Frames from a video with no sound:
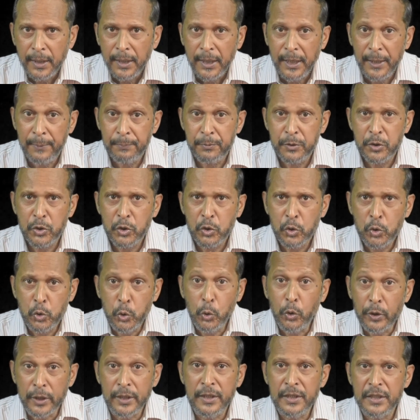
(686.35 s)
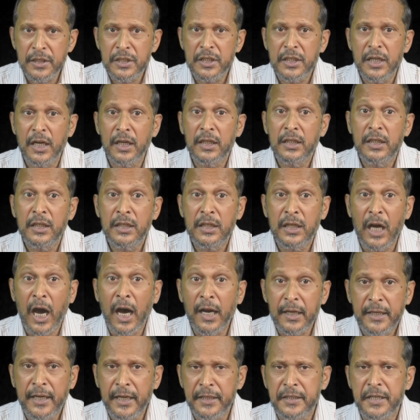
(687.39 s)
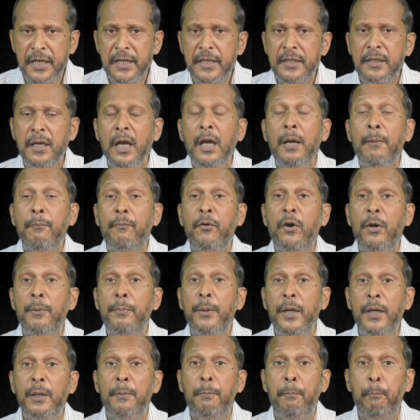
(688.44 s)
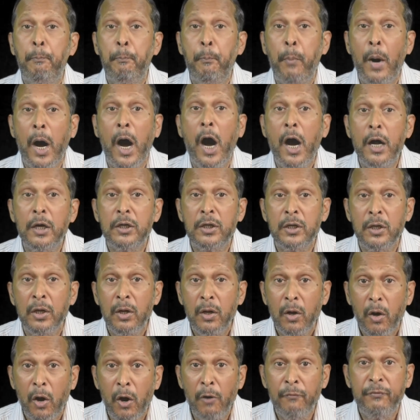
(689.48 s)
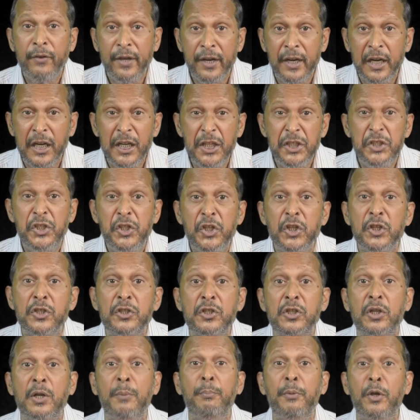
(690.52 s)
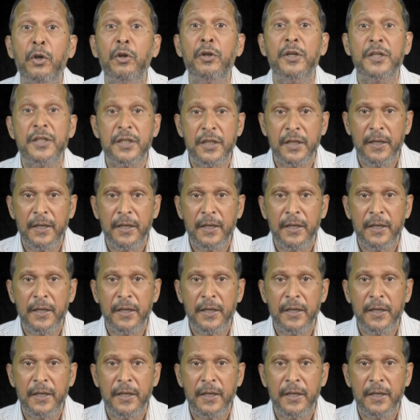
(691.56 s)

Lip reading: if students are targeted for being part of a religious community.